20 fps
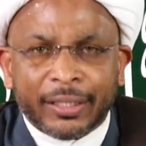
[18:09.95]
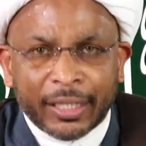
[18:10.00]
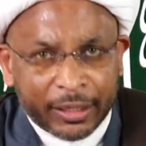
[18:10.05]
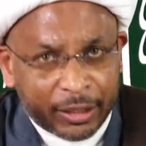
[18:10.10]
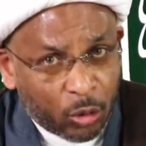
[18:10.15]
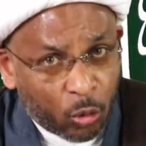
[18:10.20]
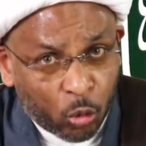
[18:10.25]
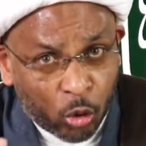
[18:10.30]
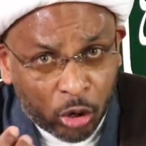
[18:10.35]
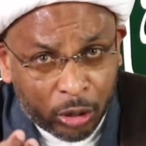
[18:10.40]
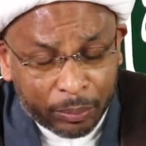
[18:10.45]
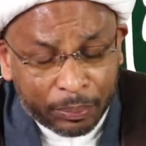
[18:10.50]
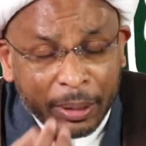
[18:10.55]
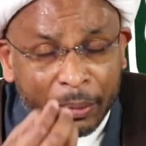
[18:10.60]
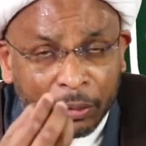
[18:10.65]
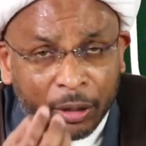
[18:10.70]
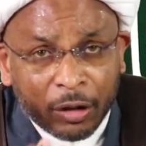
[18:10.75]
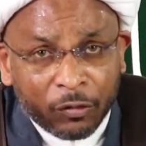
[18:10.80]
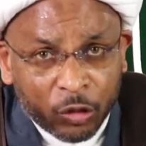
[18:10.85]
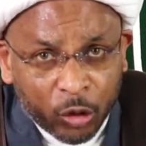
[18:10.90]
And the world,
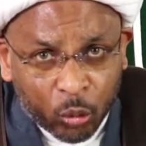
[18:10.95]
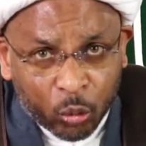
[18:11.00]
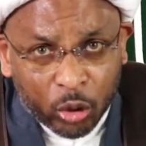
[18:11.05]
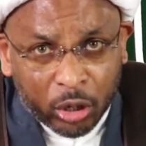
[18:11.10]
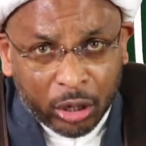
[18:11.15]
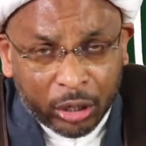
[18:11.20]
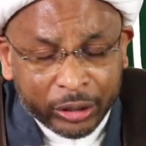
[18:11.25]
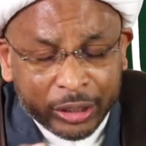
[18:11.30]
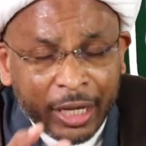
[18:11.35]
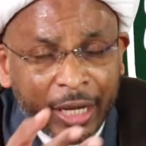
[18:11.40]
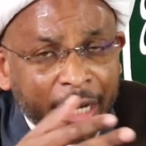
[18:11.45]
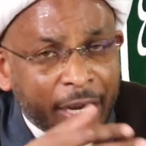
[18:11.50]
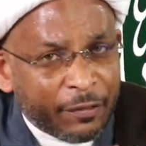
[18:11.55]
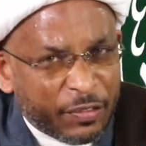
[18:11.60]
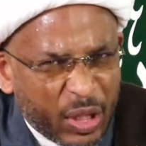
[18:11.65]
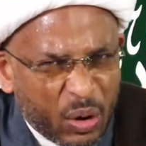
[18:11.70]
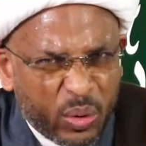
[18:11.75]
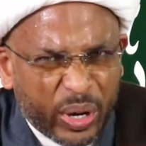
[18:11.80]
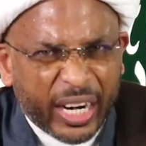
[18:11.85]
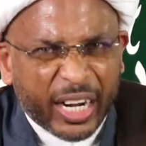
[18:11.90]
people of the world, if
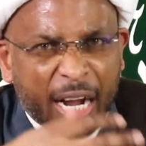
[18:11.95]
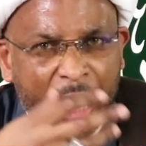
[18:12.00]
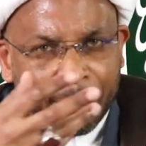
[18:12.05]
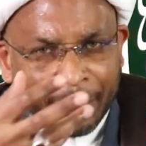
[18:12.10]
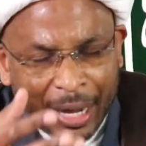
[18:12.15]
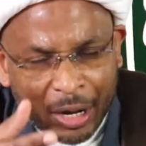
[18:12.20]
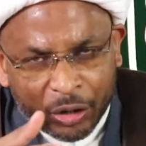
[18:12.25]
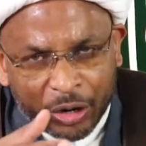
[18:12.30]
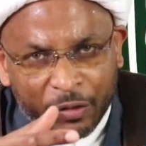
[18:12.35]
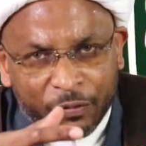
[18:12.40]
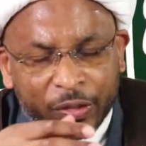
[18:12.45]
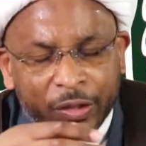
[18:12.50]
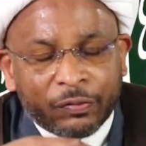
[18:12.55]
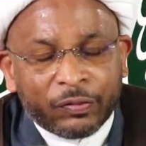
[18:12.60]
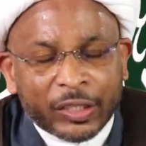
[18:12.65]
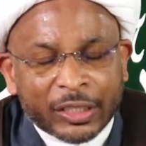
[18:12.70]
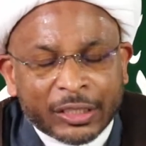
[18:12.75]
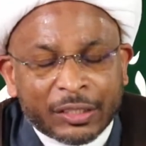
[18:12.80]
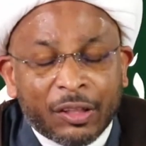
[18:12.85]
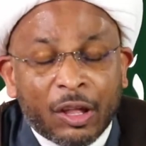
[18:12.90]
they want to come out of this,
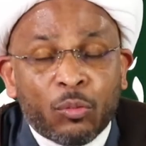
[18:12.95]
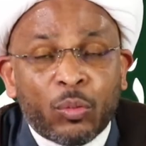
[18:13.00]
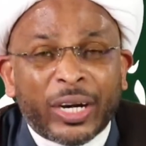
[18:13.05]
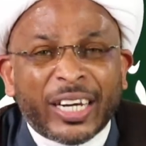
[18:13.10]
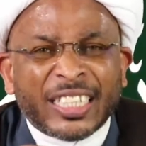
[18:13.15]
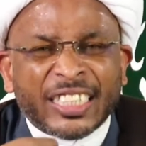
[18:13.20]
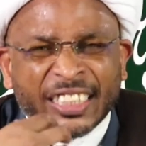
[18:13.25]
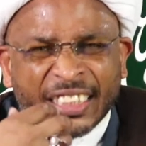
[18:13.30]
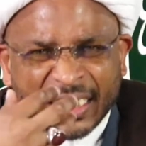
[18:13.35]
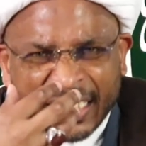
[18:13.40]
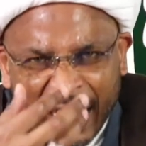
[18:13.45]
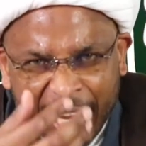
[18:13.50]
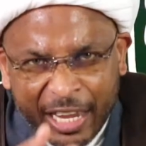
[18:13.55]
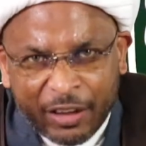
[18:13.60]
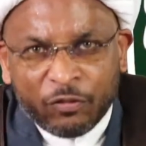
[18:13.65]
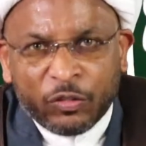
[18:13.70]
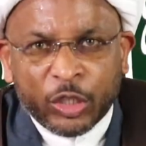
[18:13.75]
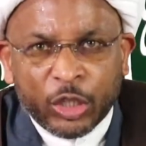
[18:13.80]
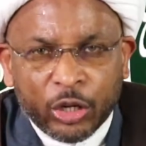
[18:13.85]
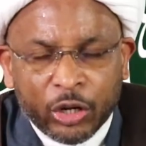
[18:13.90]
if they want a
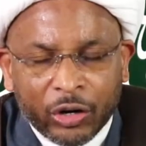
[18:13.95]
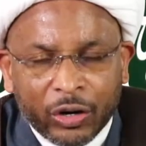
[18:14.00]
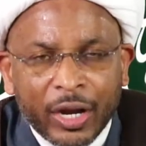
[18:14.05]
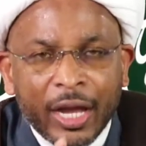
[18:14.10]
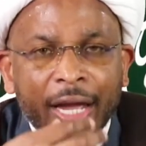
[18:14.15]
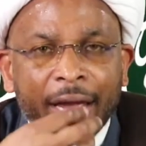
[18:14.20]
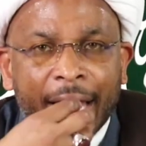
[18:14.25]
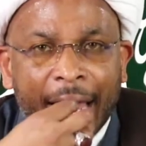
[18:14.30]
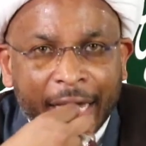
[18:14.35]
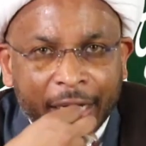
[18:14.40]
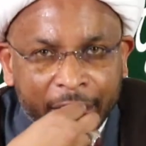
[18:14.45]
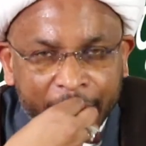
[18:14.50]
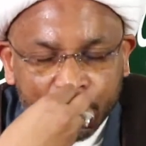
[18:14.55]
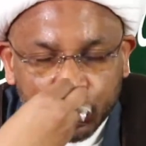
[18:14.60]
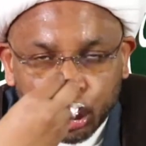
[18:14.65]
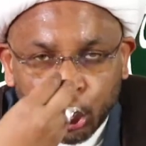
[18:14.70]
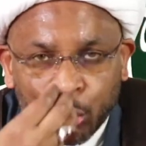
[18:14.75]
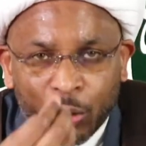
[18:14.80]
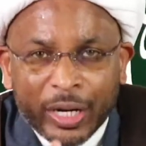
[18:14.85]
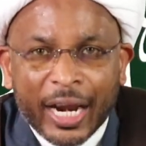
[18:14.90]
savior, at least
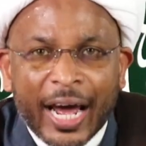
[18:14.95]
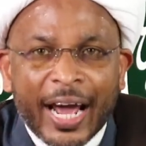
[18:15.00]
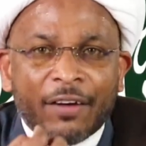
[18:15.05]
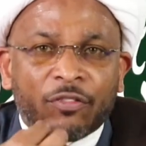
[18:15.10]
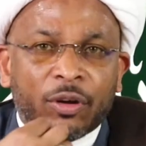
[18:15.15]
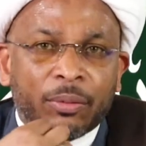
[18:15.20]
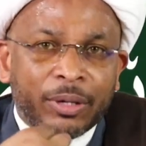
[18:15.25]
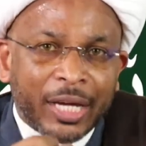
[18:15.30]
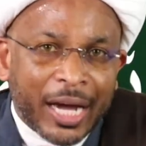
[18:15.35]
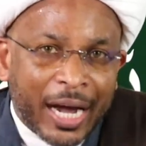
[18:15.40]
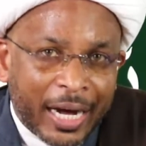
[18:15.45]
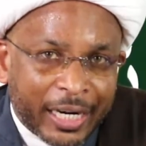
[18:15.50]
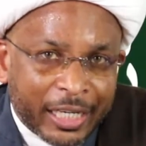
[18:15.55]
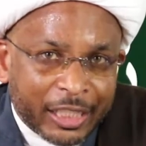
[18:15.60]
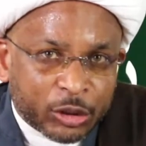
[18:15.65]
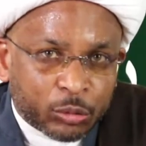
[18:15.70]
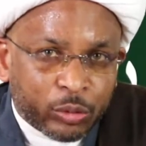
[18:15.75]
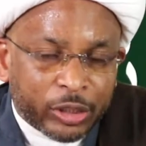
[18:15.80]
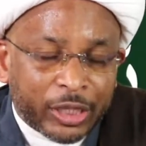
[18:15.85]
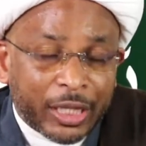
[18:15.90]
you and I have to be
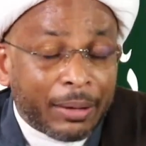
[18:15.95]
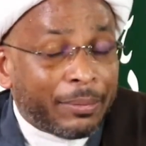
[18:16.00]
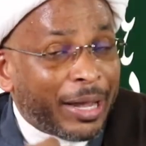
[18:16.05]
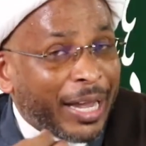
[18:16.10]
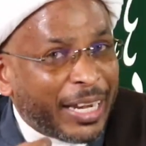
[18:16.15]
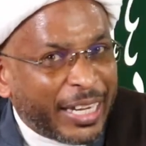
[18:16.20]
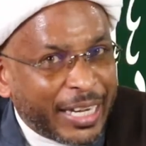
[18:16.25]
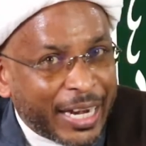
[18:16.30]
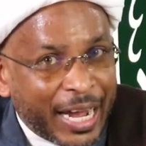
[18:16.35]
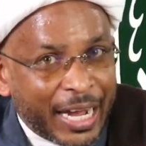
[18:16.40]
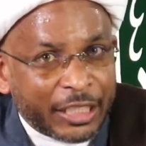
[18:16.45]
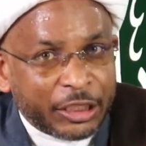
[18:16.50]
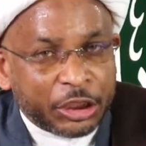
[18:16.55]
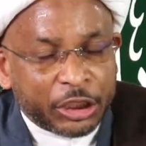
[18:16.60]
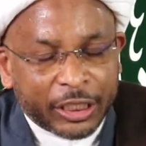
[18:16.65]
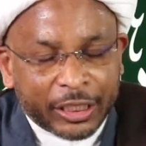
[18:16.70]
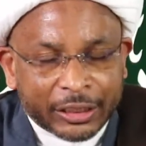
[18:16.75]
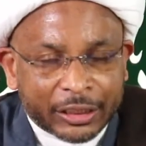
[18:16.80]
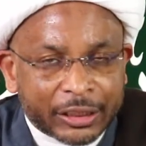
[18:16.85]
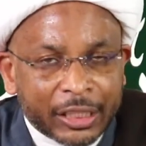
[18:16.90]
honest with them and not
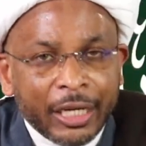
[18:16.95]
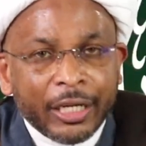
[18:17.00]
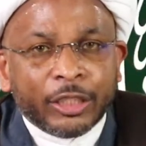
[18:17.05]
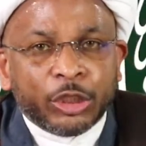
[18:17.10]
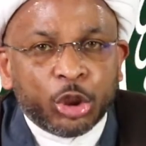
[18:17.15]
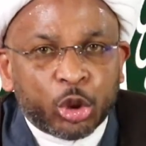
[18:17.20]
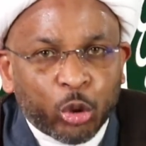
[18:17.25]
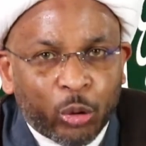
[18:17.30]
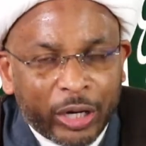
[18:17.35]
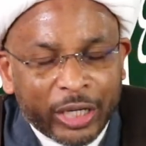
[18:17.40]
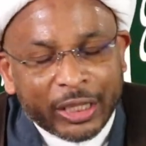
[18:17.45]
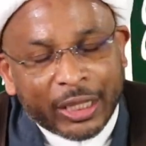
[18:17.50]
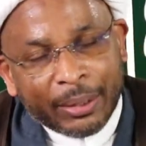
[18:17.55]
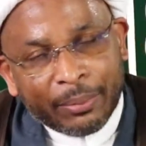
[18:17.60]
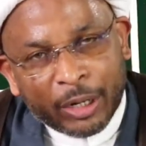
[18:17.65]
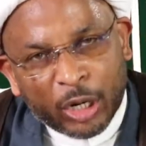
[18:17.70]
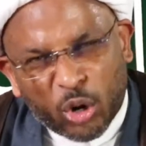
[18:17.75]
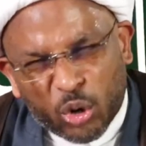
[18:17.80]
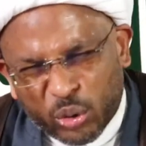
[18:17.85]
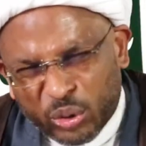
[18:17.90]
just join them
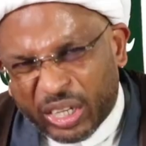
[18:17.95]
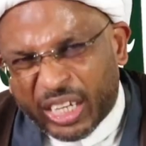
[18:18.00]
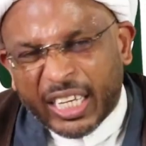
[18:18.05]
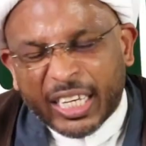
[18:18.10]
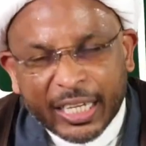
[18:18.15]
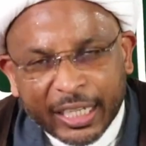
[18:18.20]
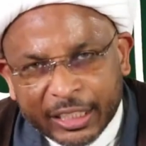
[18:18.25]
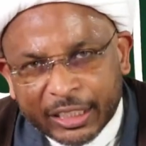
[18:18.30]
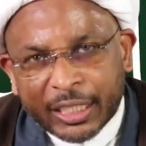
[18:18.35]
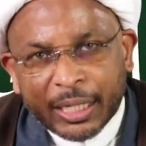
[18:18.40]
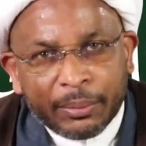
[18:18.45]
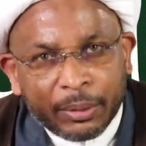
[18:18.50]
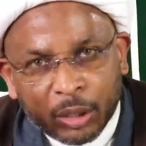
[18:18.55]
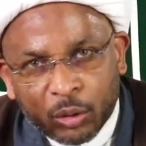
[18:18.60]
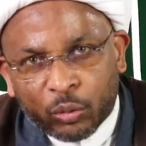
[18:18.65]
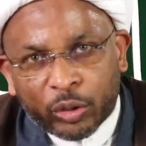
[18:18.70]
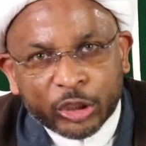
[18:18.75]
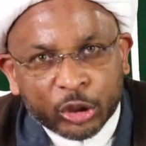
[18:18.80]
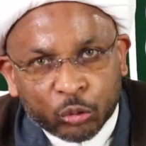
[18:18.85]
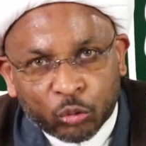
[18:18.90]
in only condemning
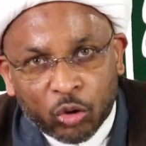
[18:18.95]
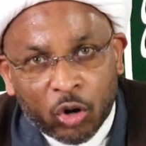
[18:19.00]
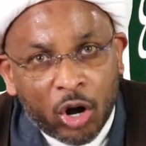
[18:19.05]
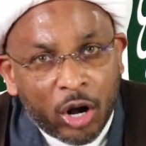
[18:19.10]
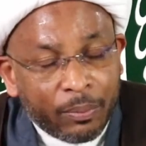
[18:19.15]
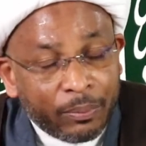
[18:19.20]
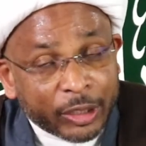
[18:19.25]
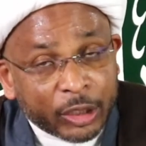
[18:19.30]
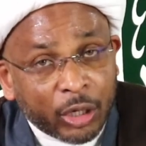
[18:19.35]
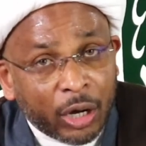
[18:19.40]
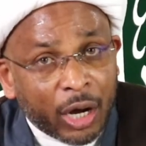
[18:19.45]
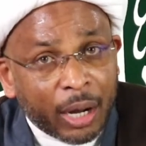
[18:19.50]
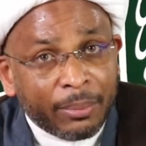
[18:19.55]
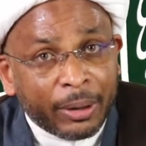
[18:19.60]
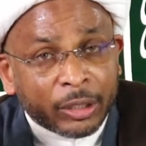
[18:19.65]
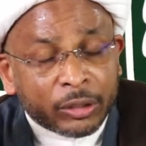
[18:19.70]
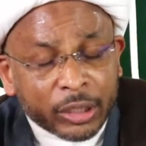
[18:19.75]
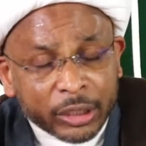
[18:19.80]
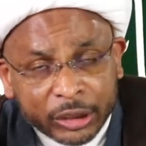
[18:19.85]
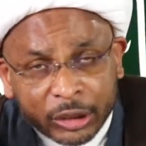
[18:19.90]
what's wrong, but talk
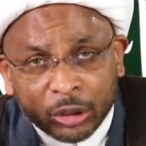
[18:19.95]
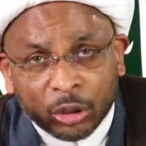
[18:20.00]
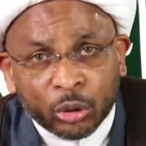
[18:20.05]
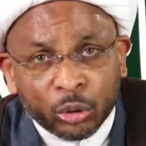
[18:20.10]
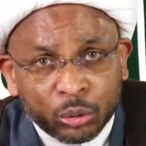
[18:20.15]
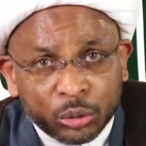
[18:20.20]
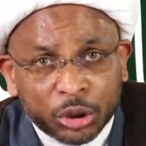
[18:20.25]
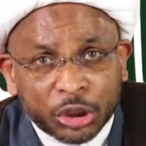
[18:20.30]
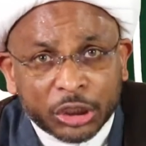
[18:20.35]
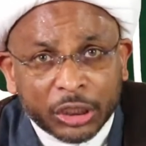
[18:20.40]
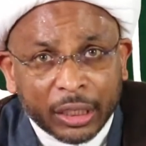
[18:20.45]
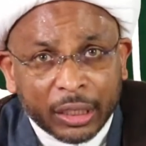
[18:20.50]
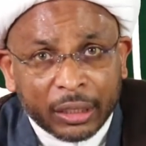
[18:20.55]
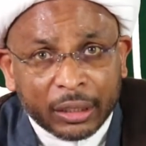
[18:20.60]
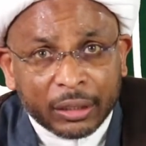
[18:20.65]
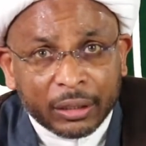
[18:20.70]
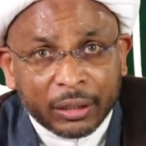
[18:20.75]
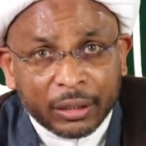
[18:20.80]
about the solution.